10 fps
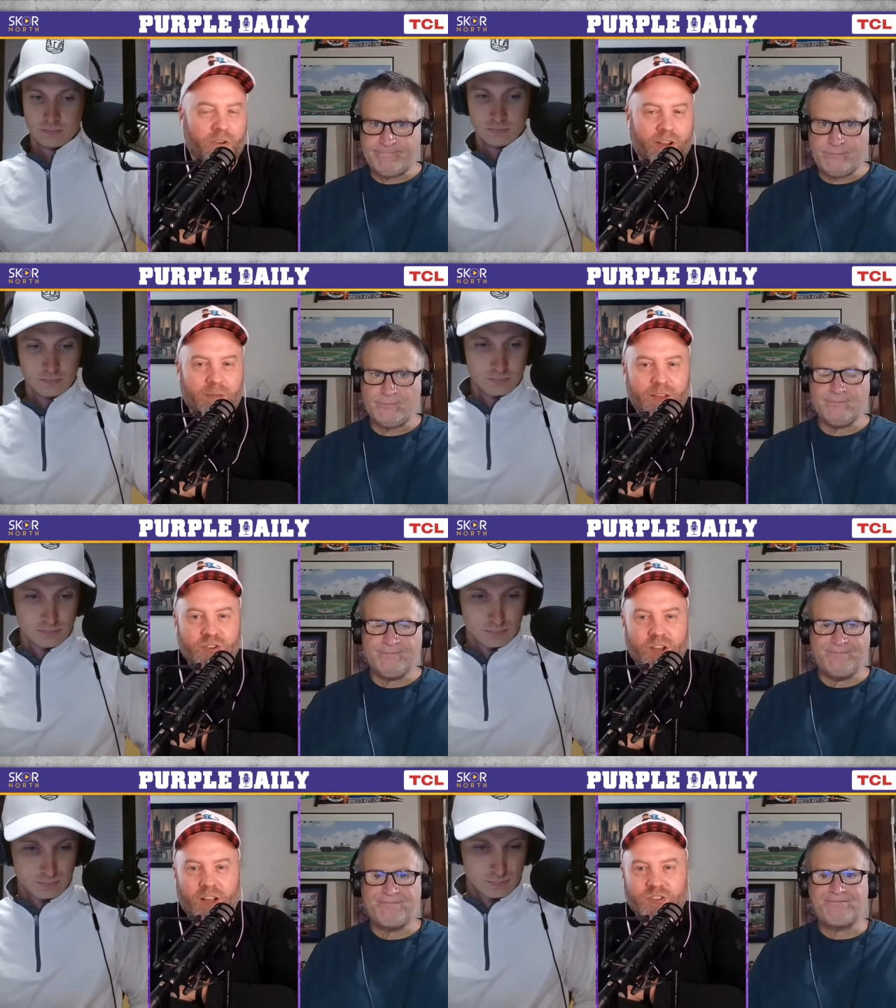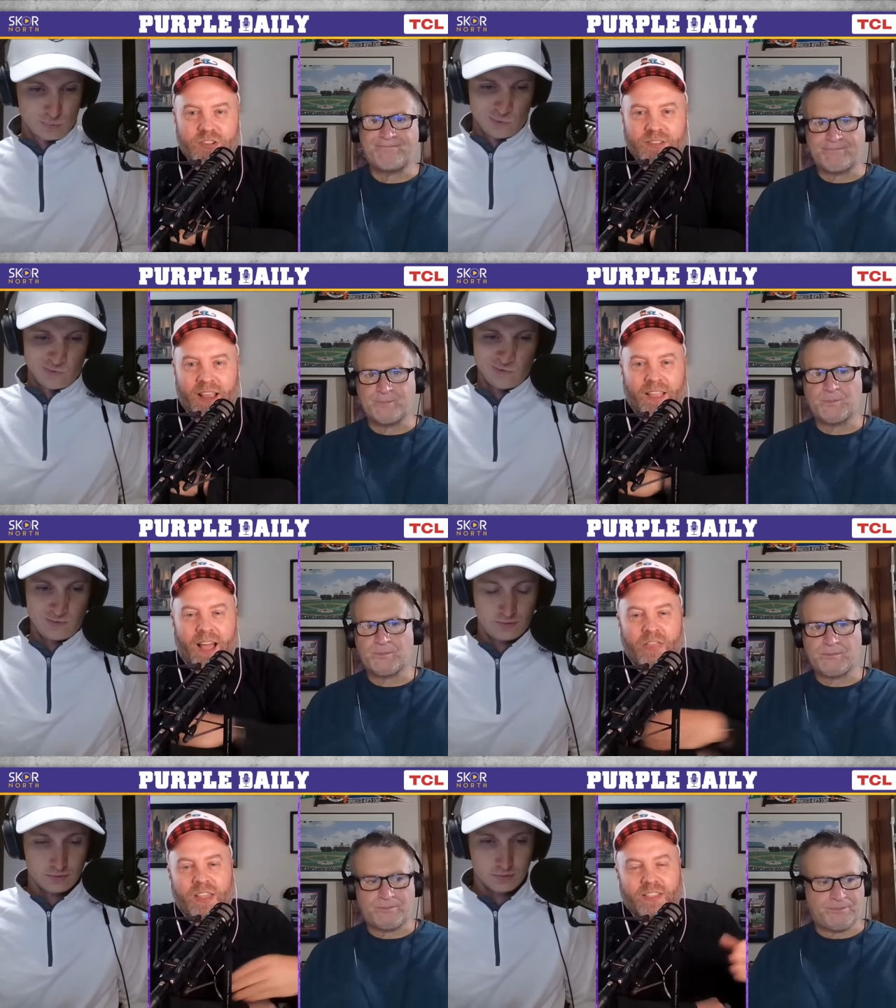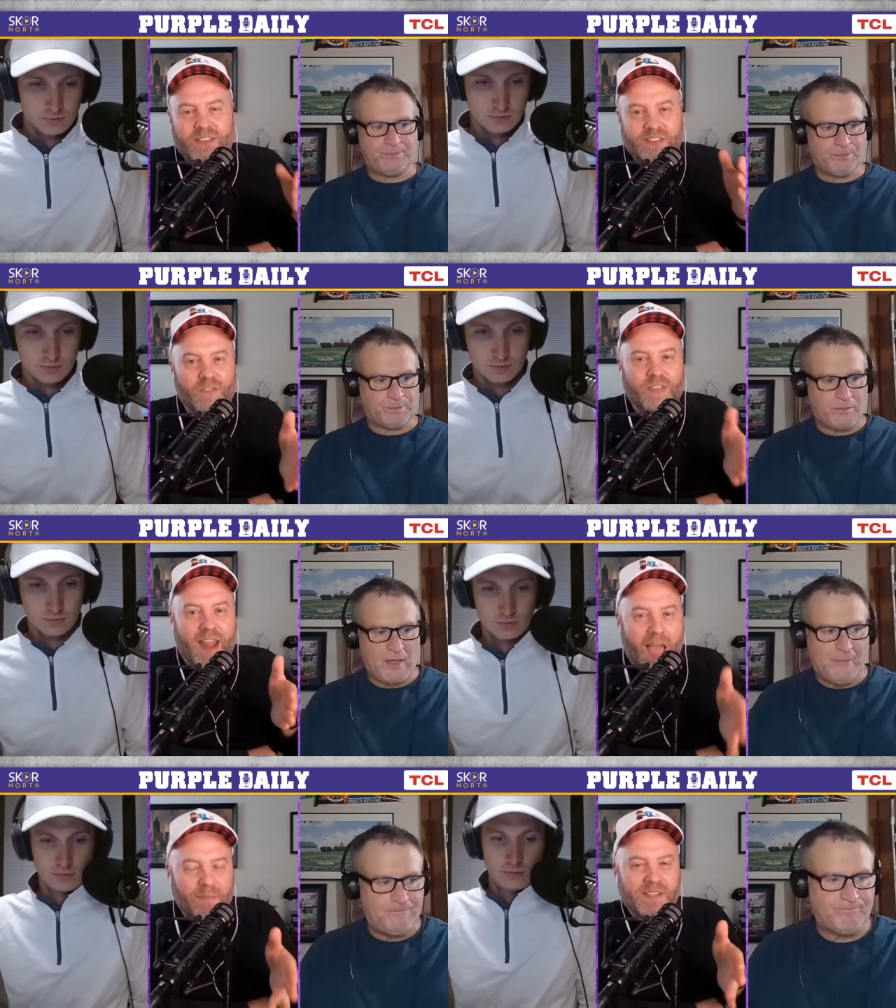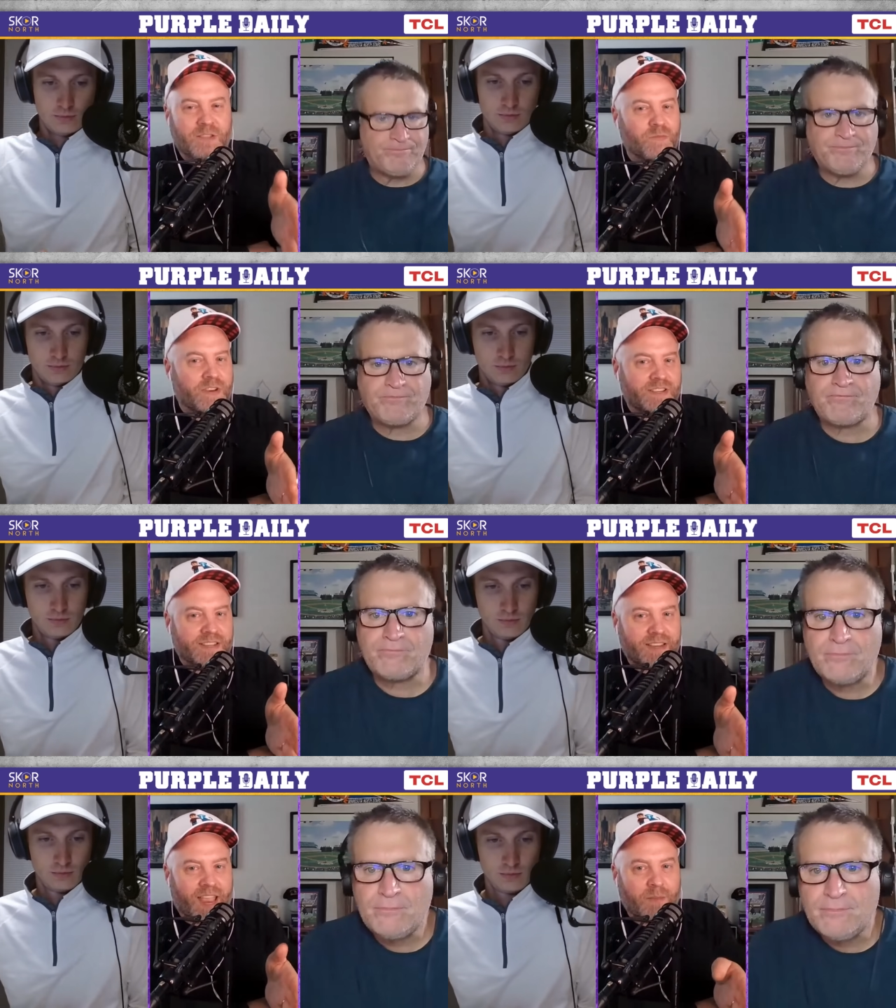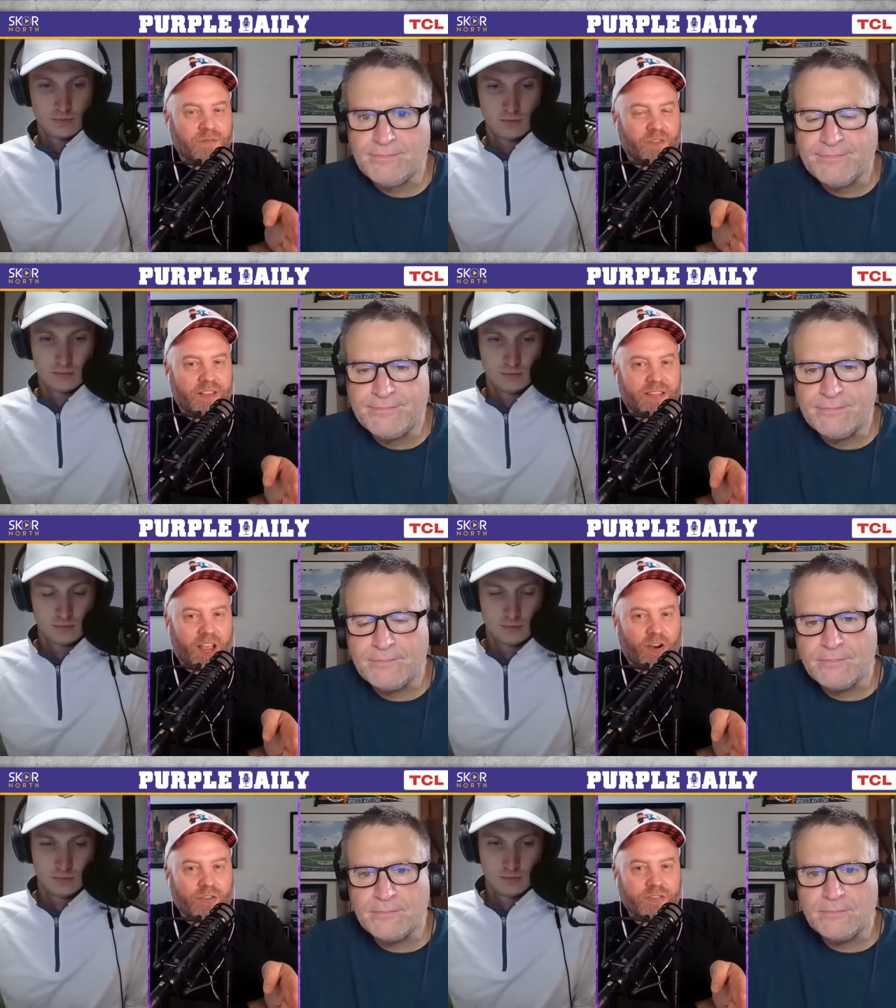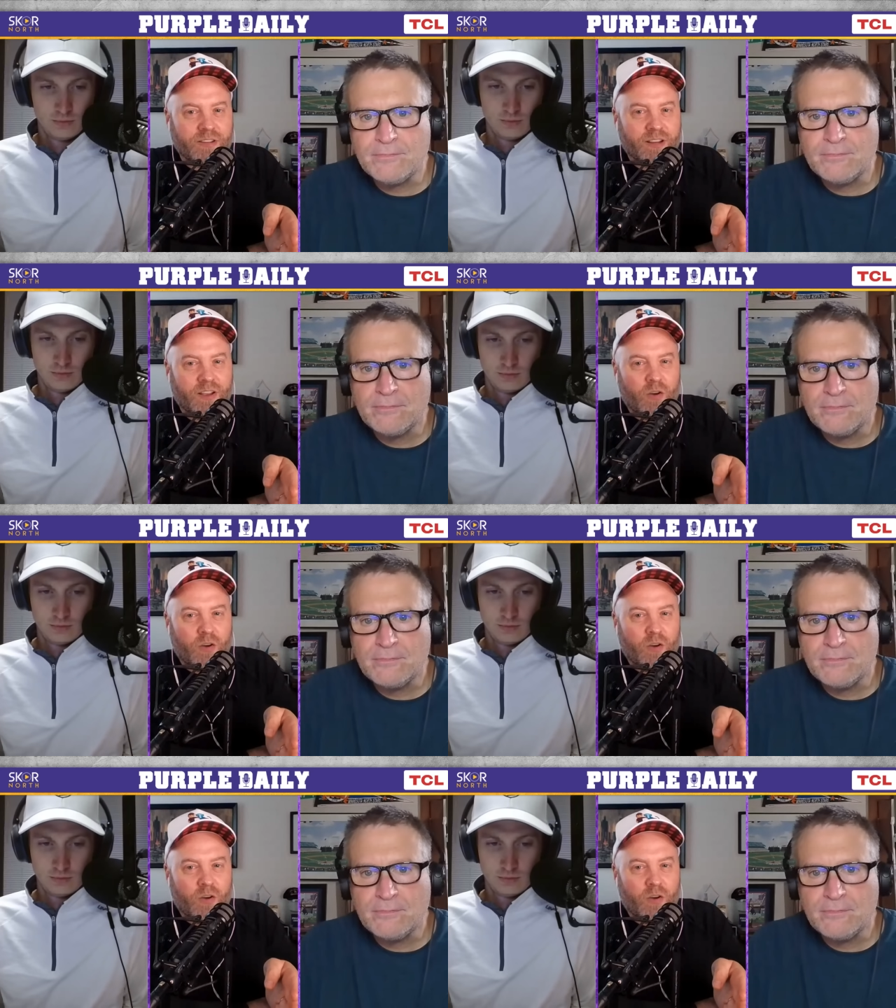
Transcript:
Speaker 1: where they're going to be judged. Like I think the stuff that happens in the preseason games for these kickers